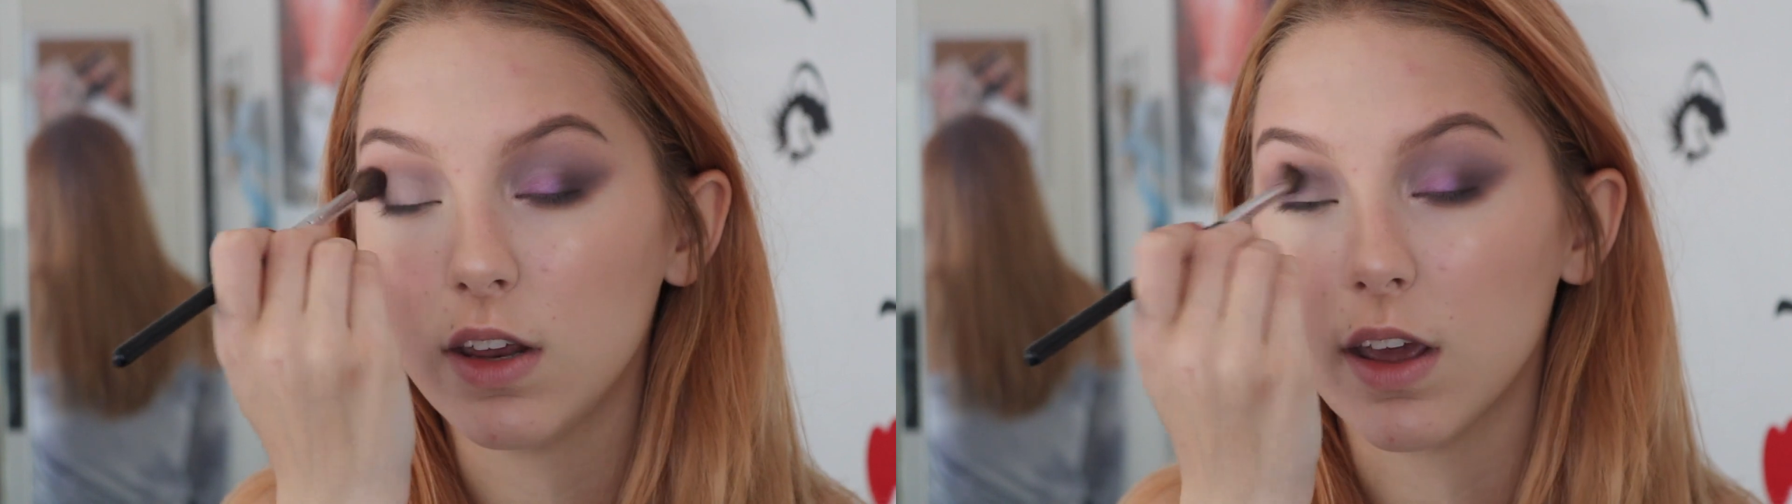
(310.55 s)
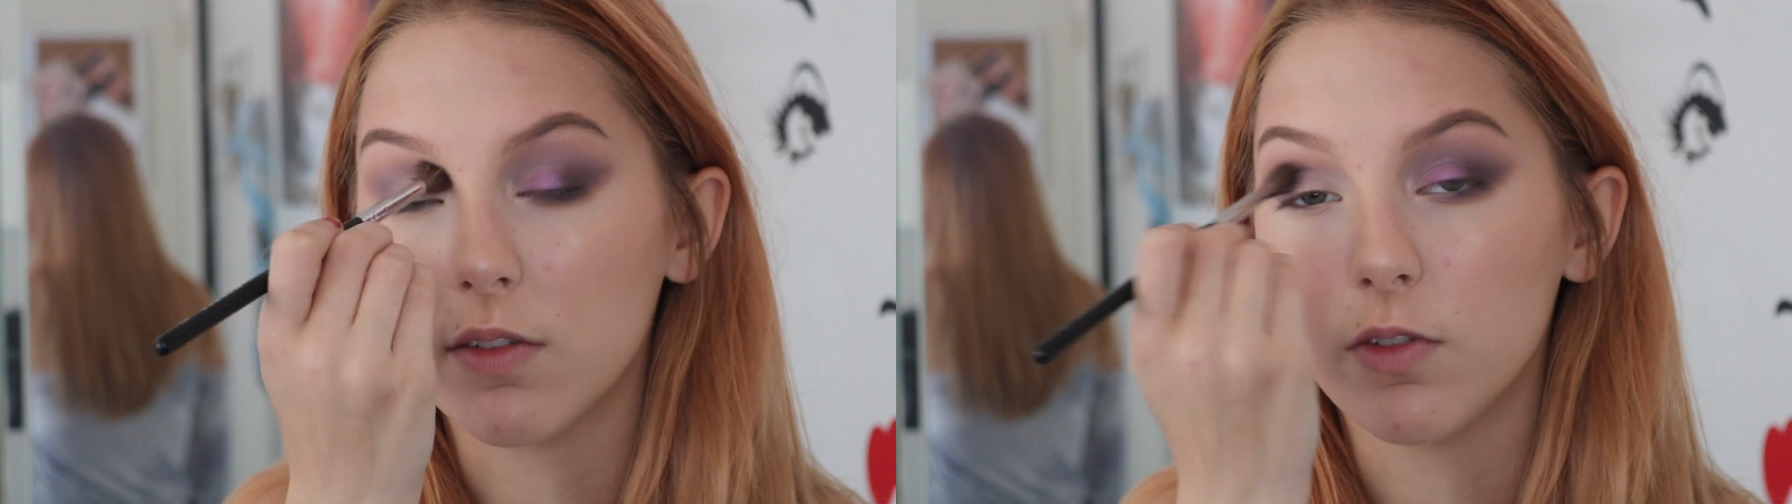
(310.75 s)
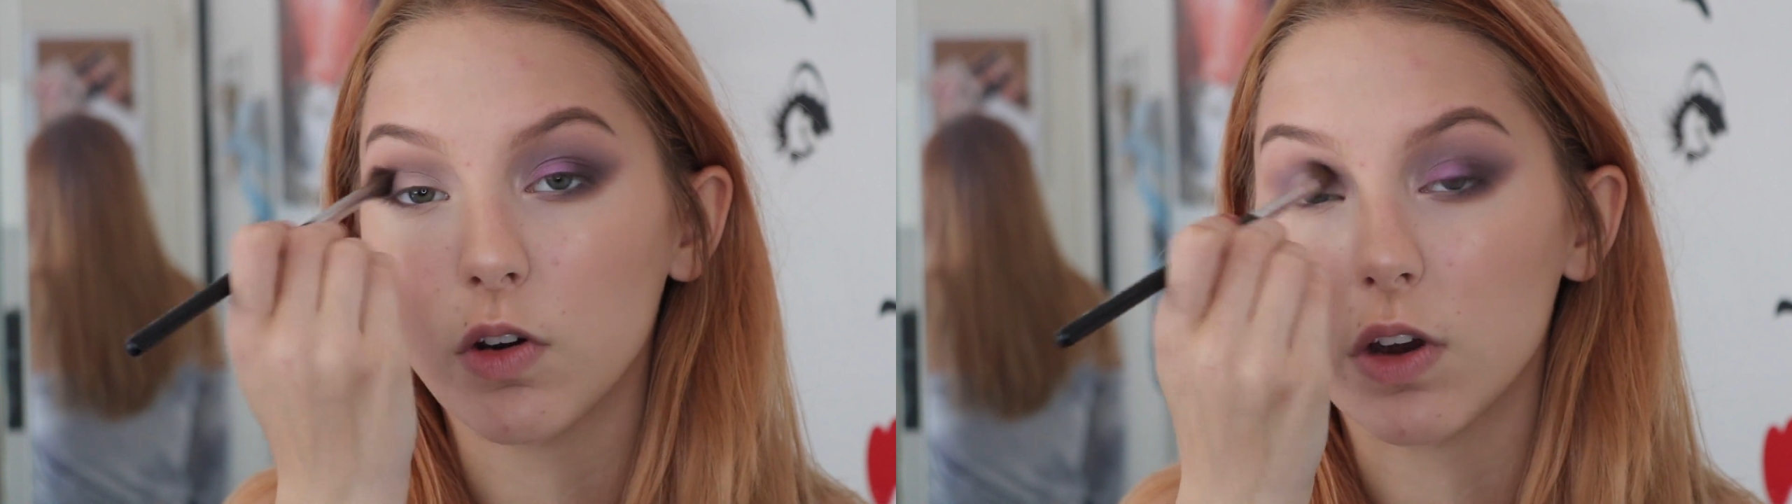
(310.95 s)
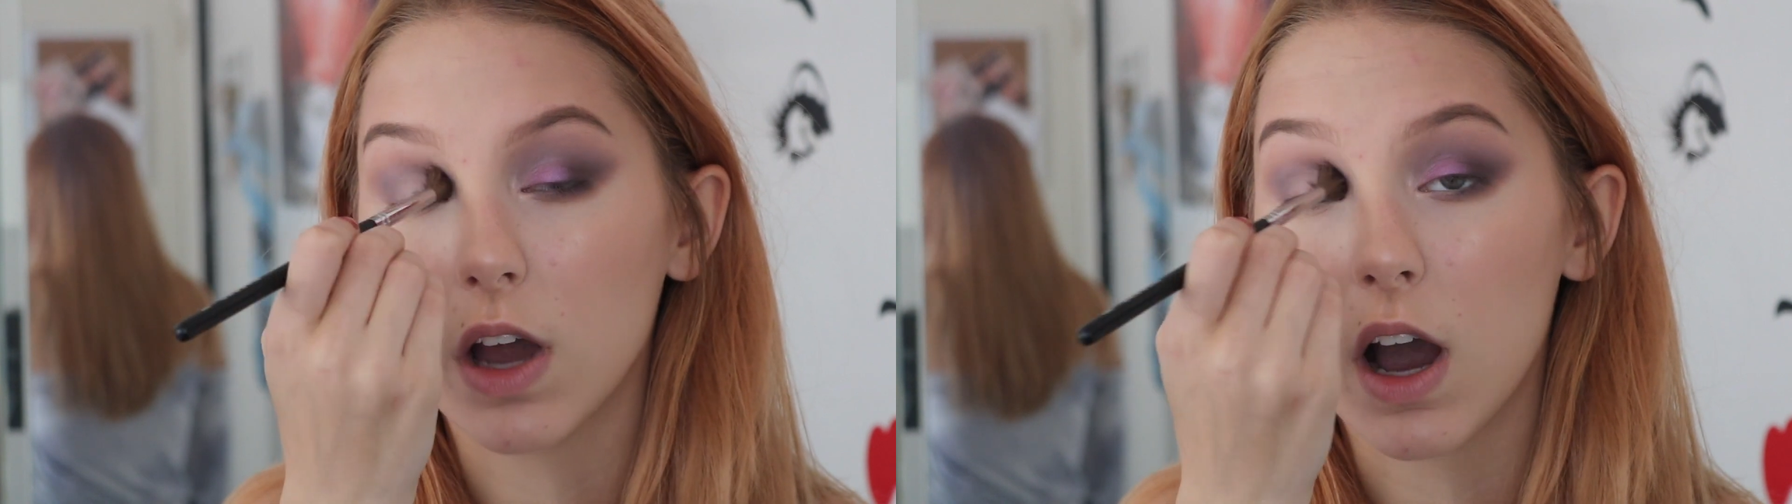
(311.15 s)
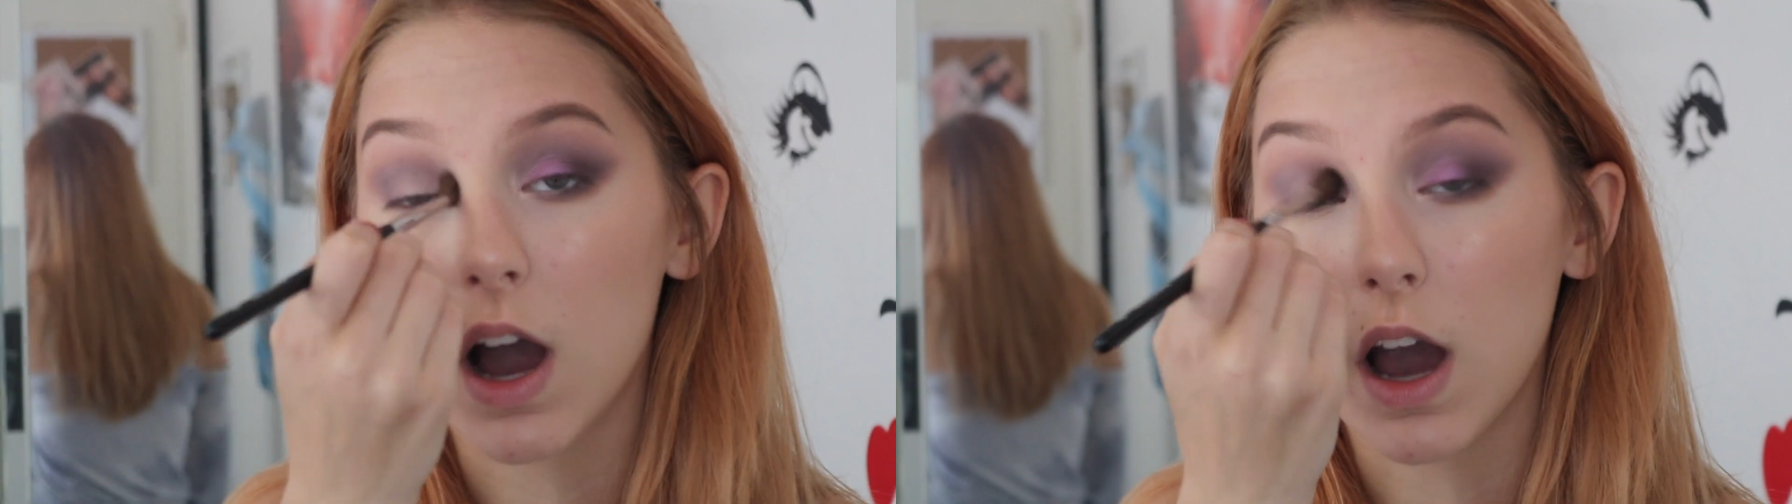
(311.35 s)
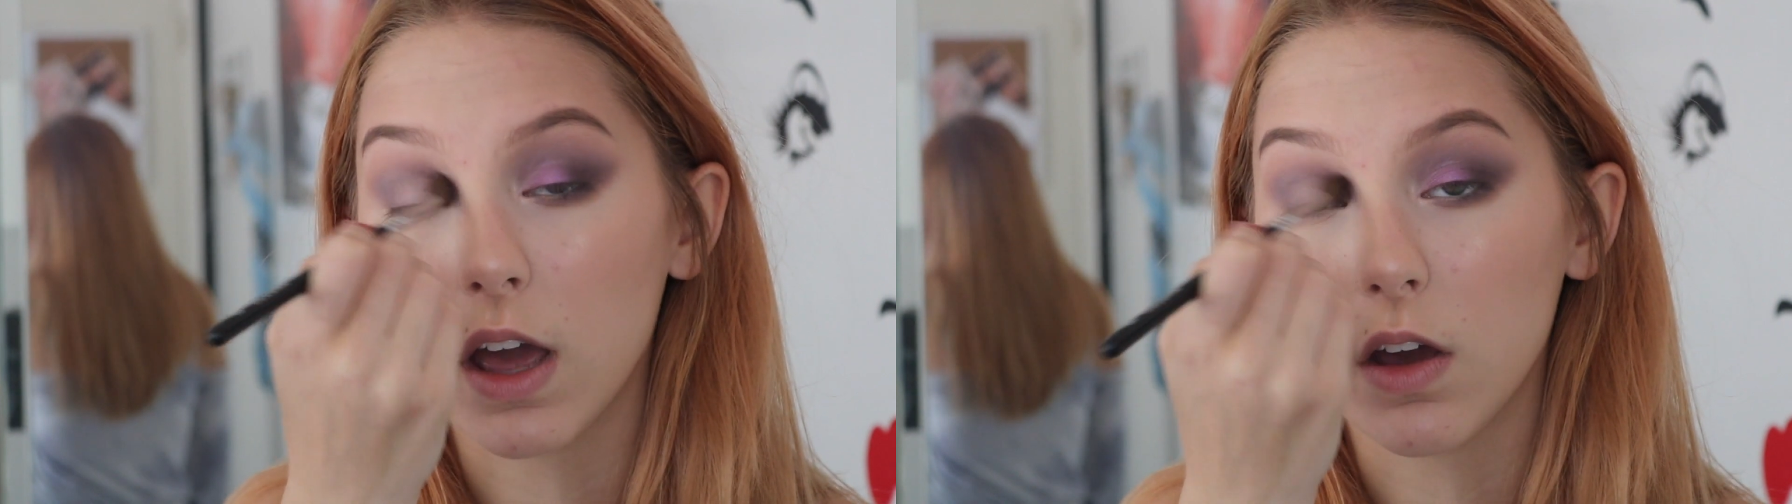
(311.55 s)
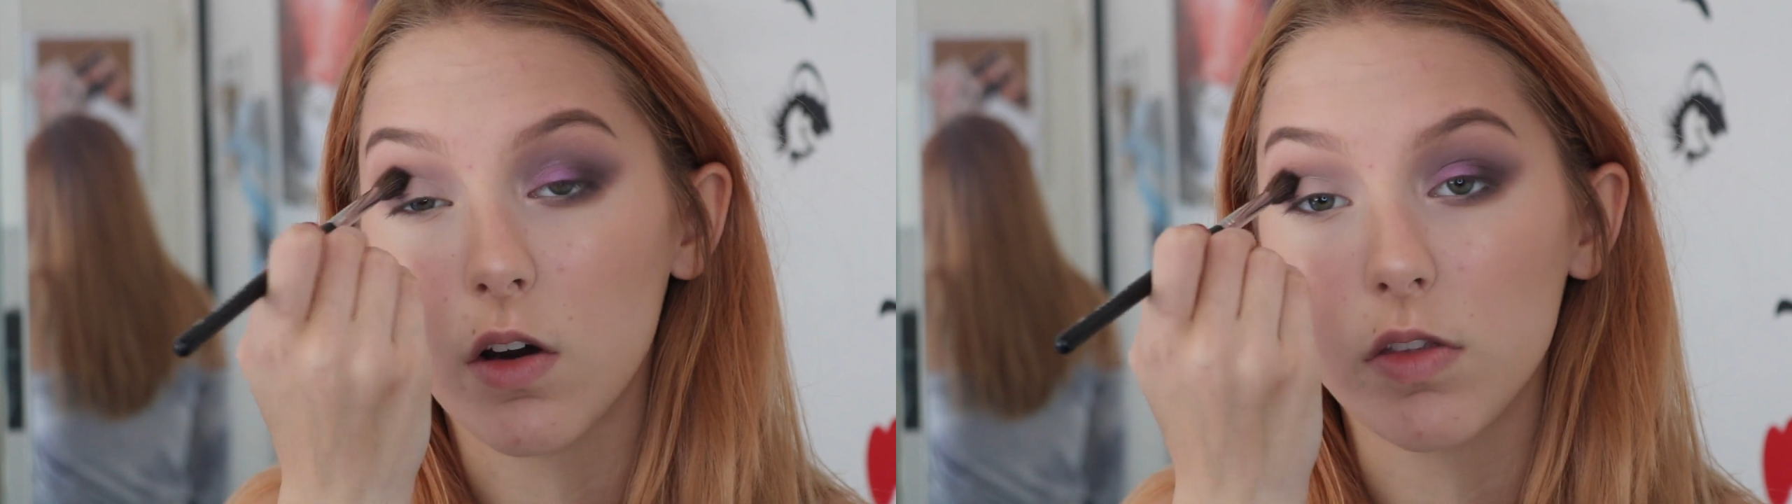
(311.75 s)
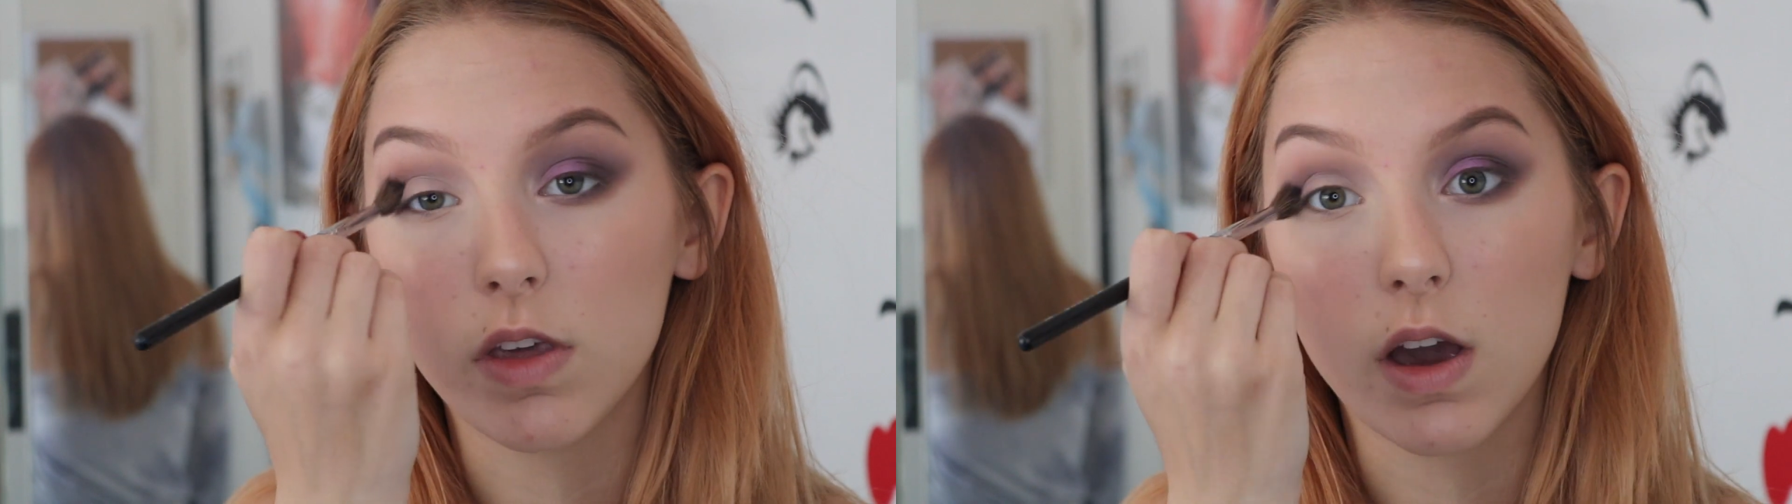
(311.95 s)
get very high
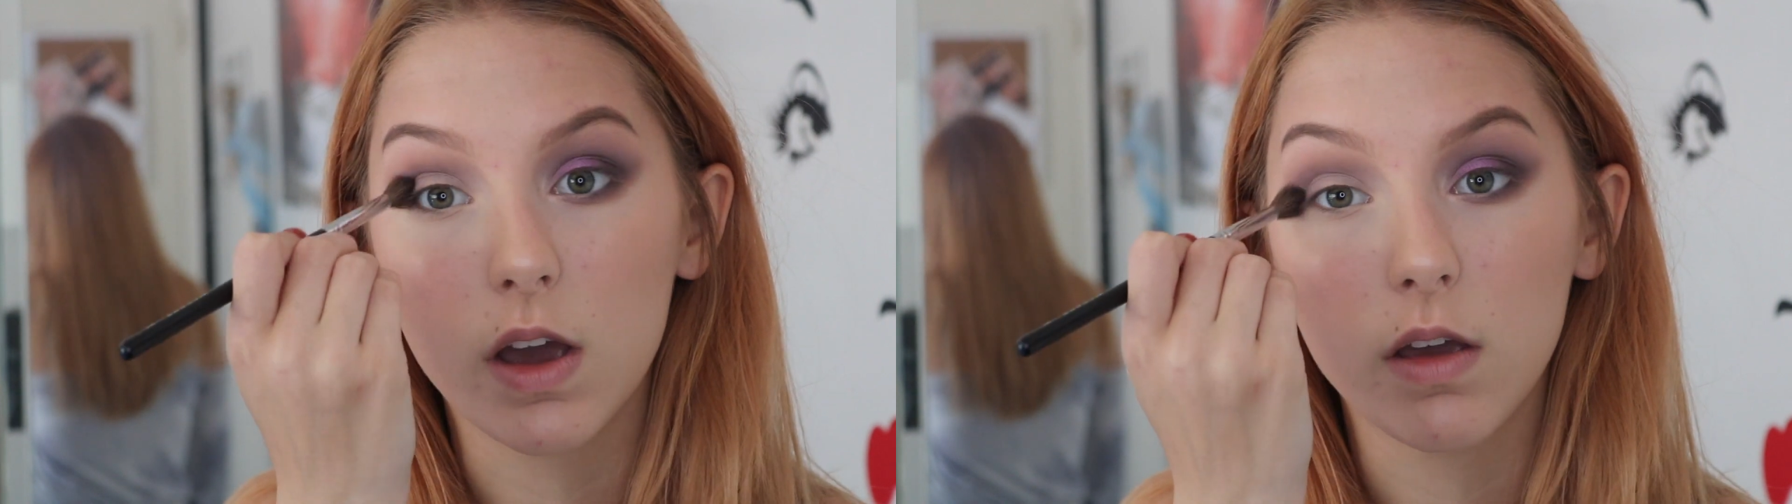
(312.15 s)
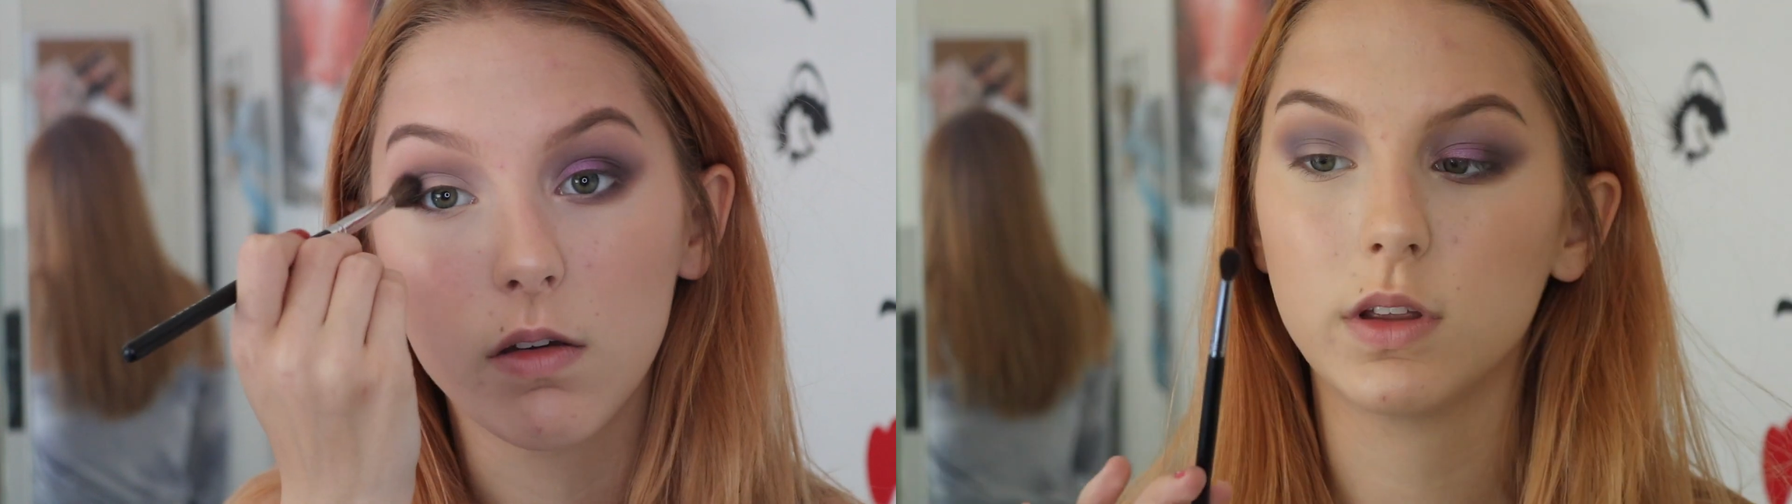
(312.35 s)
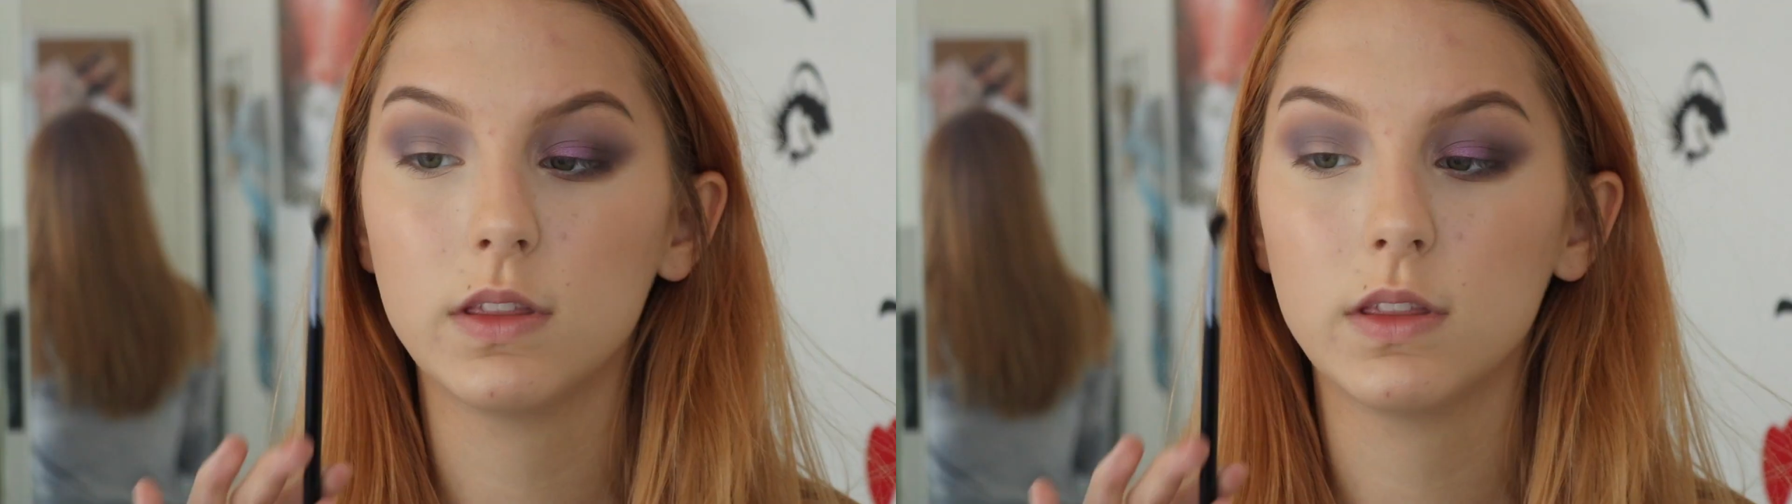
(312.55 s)
on the eye.